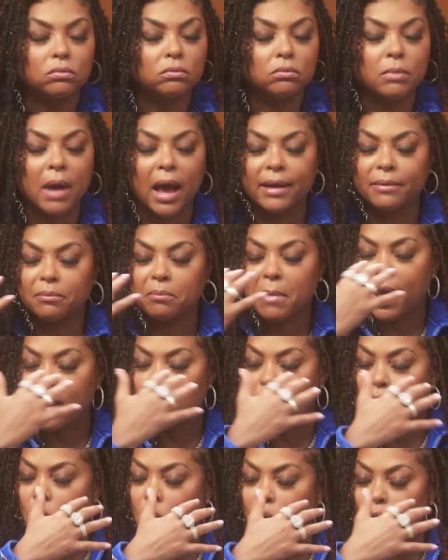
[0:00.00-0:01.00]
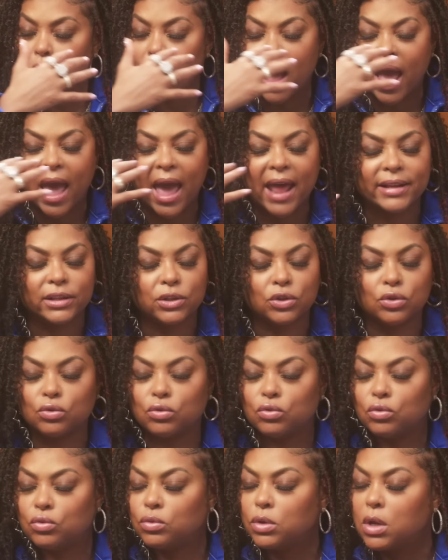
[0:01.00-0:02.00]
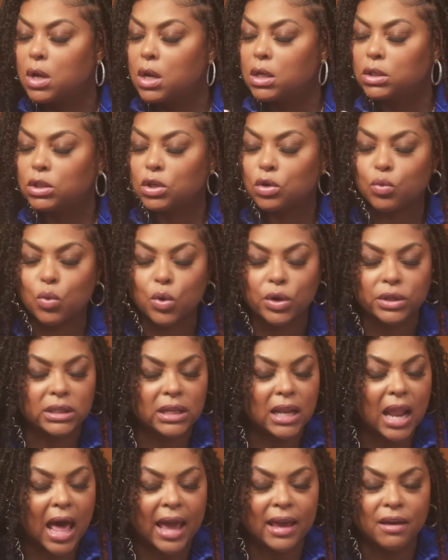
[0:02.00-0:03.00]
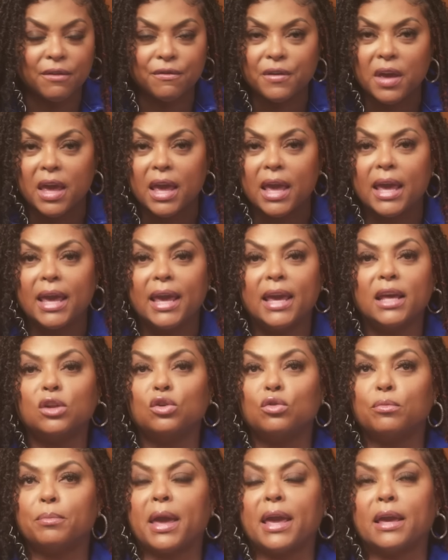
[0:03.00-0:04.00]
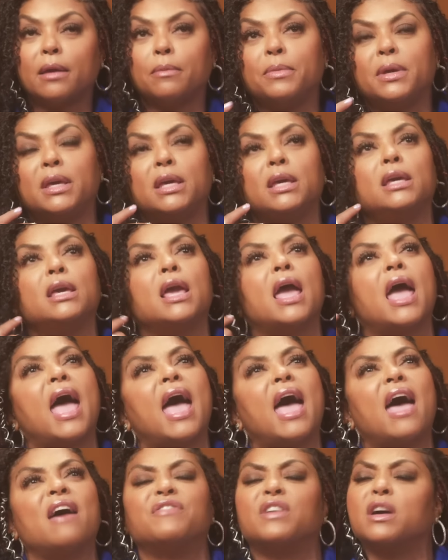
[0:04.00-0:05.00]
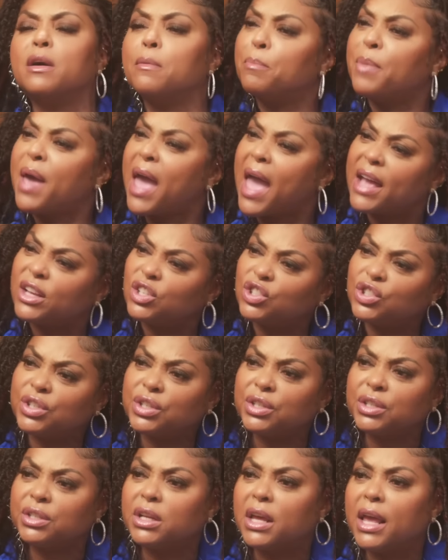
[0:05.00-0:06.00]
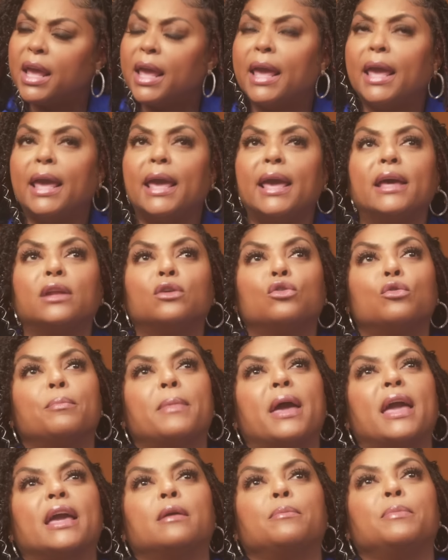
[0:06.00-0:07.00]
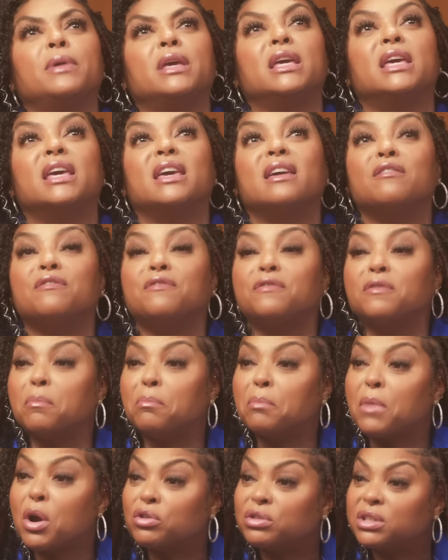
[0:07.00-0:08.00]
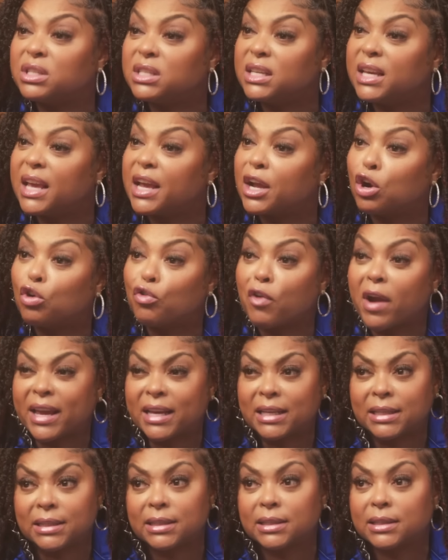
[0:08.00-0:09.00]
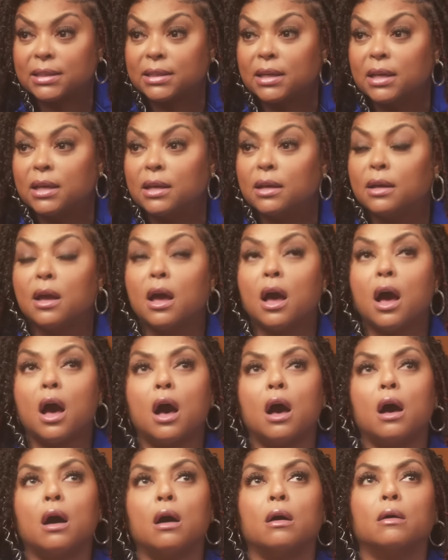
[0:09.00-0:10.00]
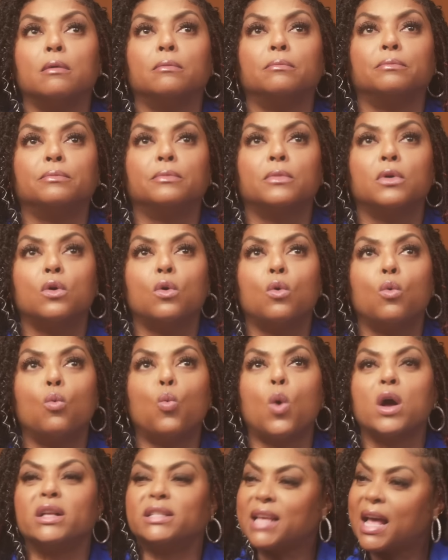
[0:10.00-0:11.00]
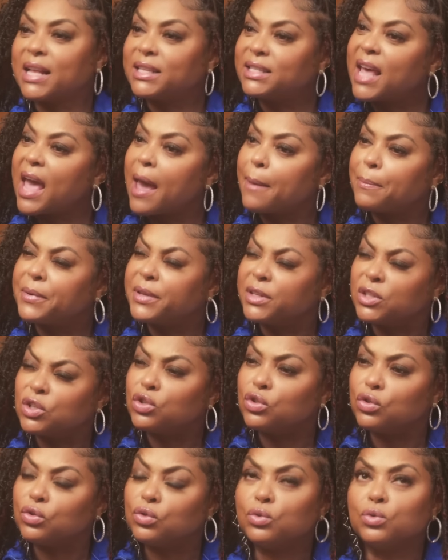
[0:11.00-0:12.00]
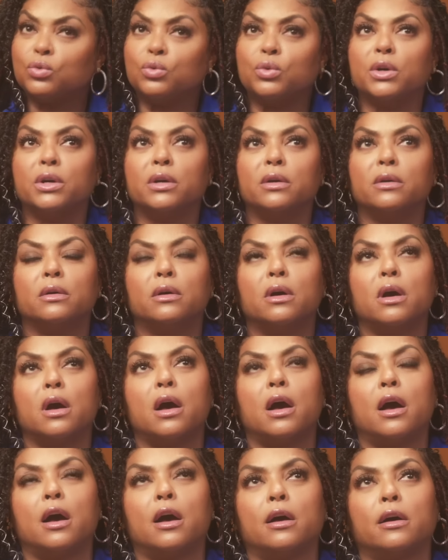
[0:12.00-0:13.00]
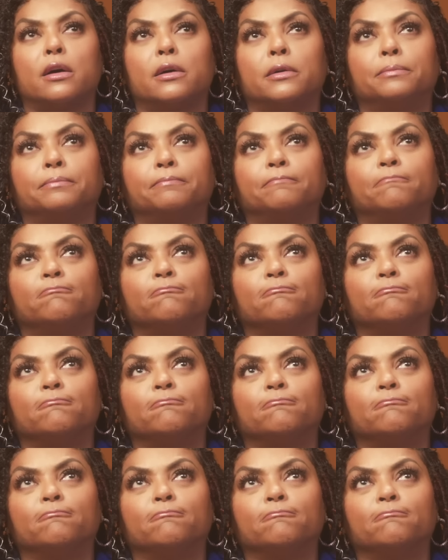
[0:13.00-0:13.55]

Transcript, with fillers: my my whole attitude towards life it'll make me have compassion mm. it'll make me give mercy and grace um, once I tap into um,